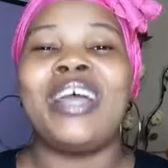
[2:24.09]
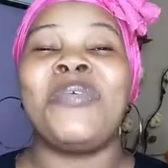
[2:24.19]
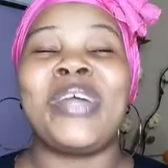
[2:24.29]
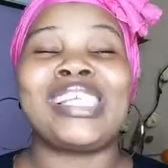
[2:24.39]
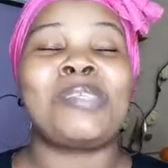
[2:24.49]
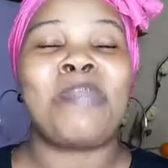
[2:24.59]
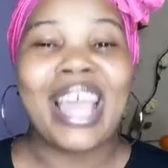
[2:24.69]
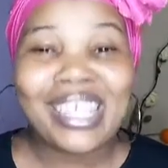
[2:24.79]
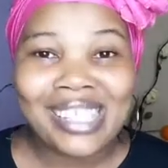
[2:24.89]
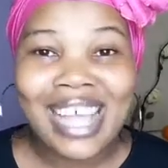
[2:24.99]

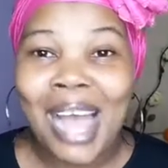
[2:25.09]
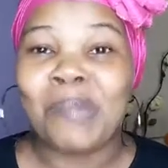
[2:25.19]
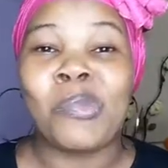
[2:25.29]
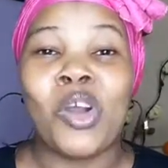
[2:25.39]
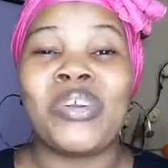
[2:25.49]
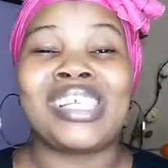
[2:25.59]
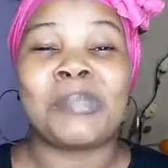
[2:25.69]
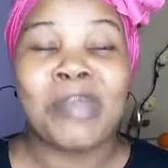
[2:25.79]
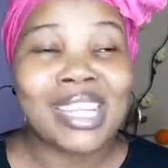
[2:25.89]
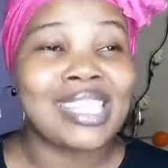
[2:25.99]
Respect and more
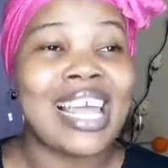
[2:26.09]
respect.